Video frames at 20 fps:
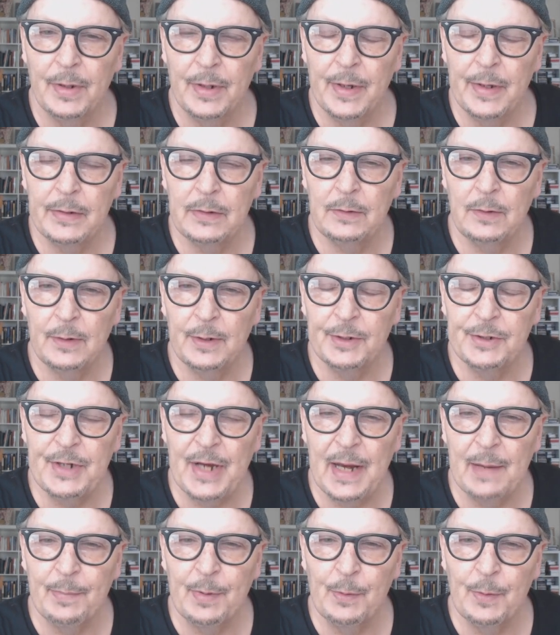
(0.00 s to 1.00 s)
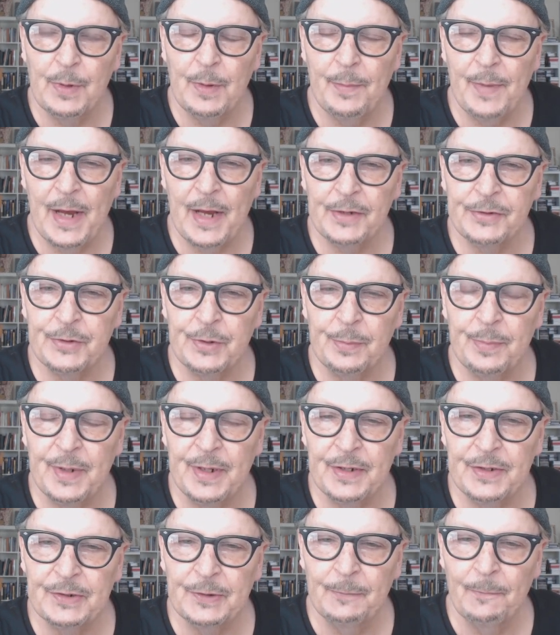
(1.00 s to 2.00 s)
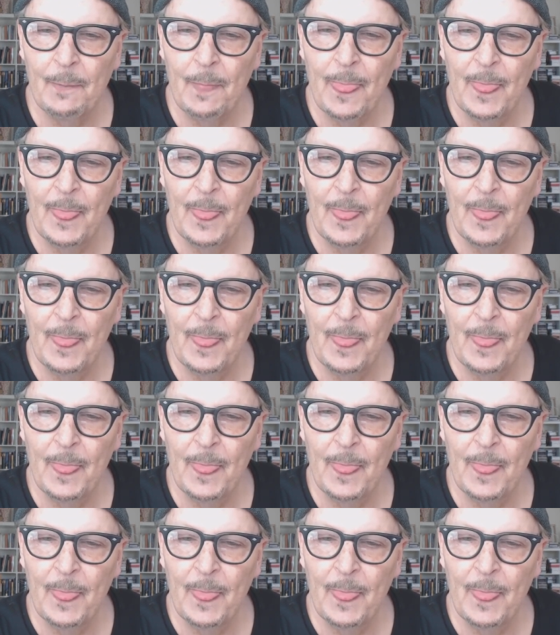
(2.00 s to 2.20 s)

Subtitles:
but I don't want to tamper with a masterpiece.